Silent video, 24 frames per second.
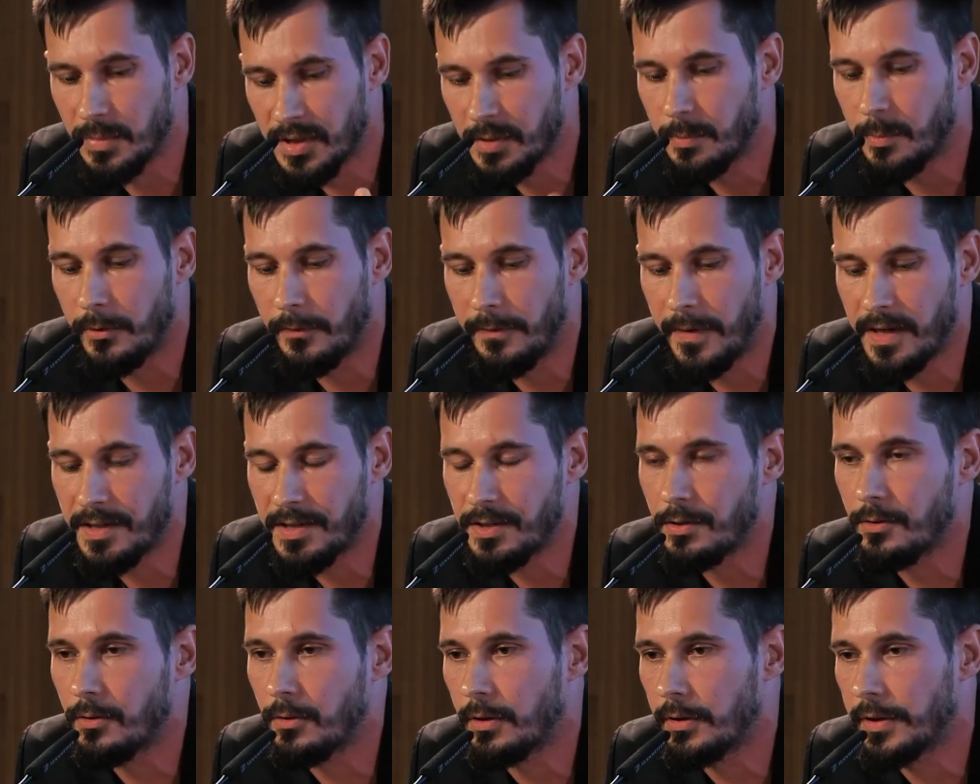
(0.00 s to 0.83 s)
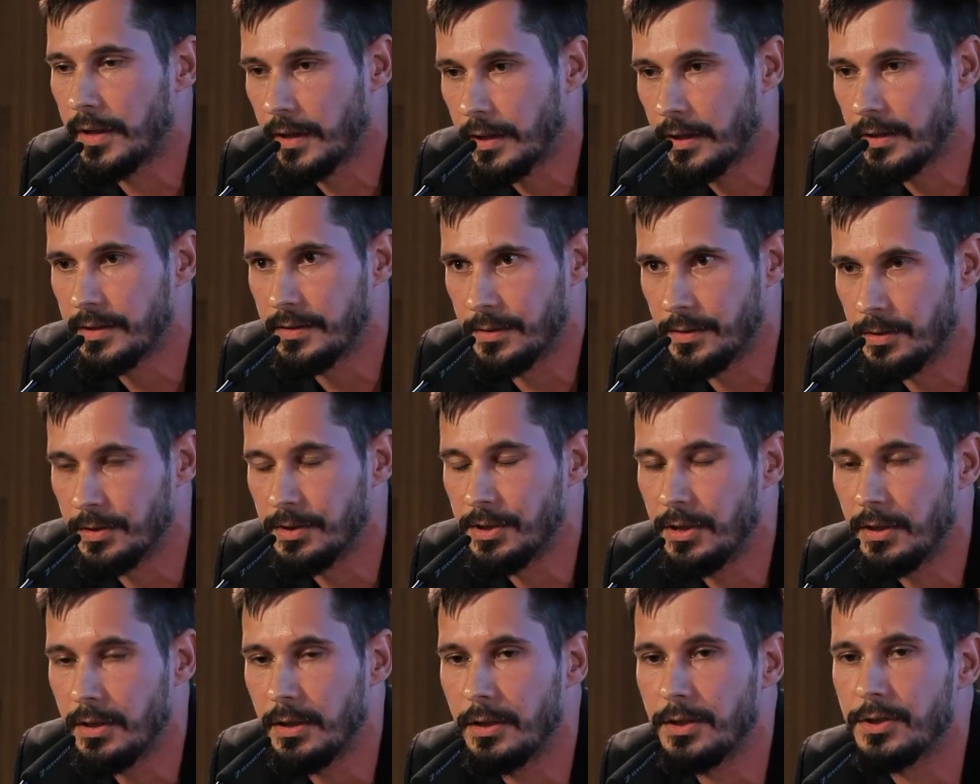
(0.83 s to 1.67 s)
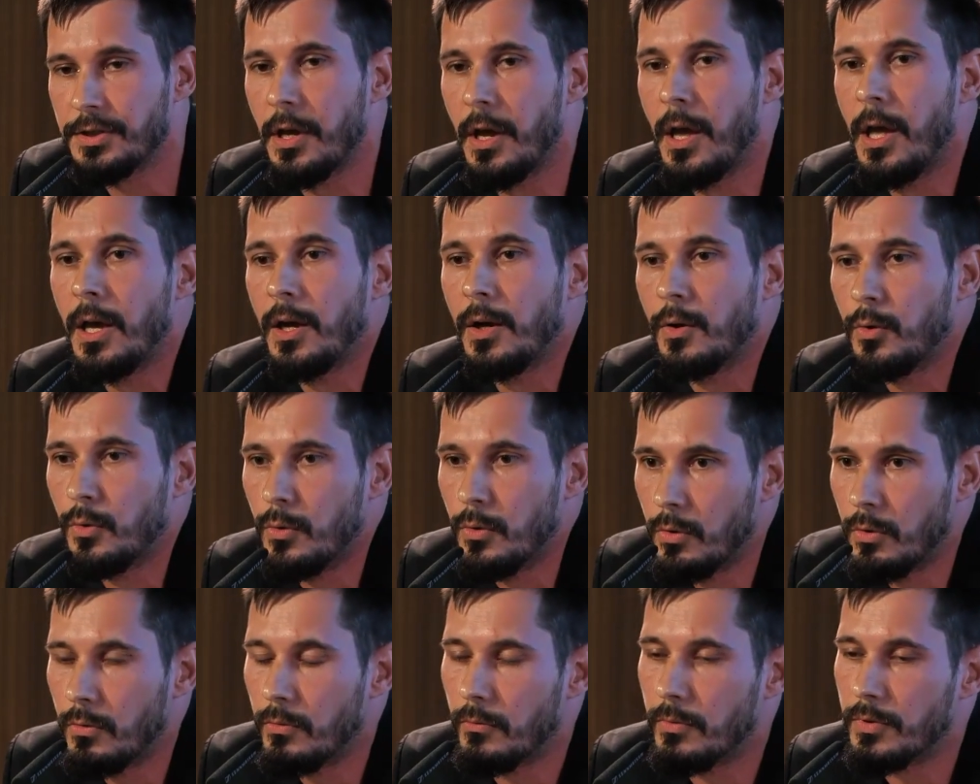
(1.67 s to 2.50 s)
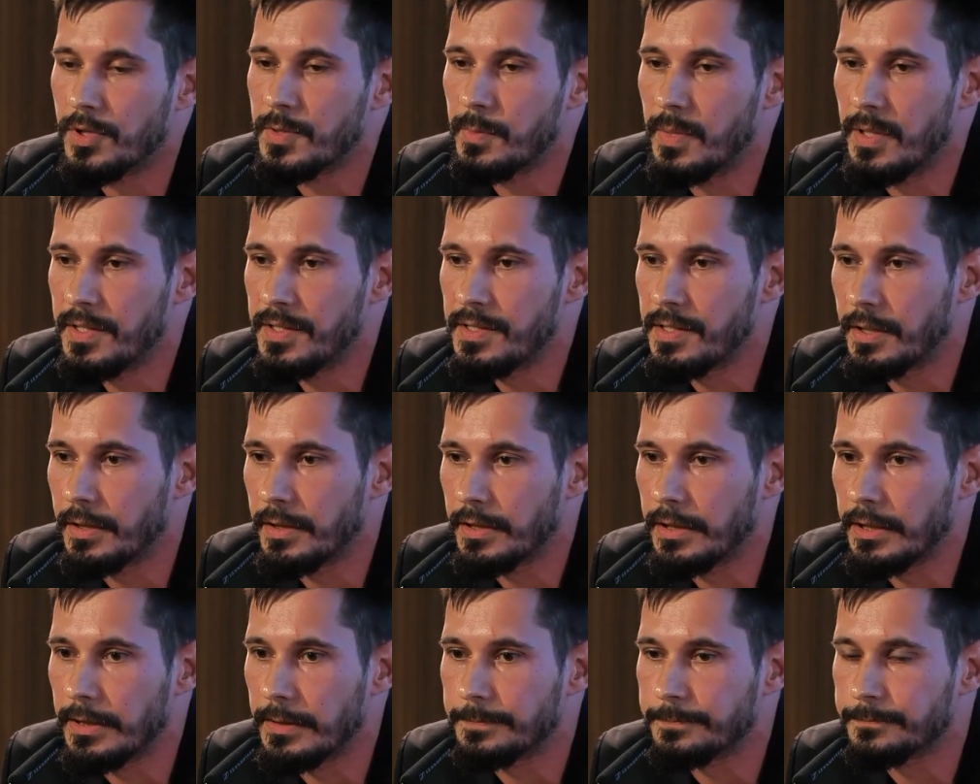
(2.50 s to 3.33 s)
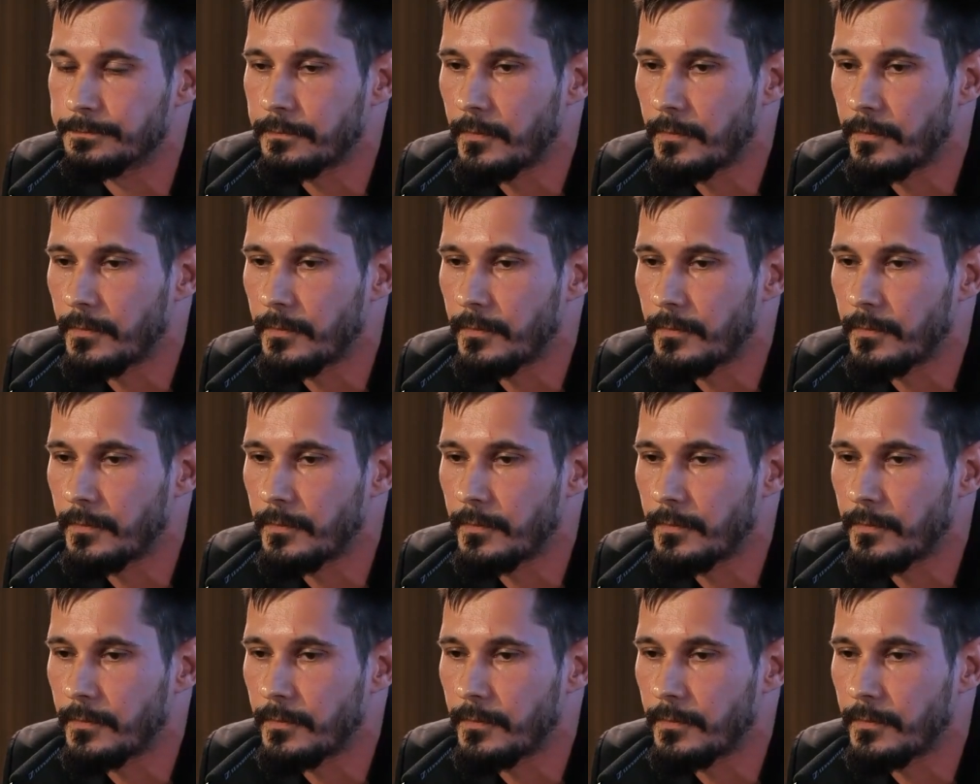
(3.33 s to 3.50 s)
professor called Ehad Džihić, who was basically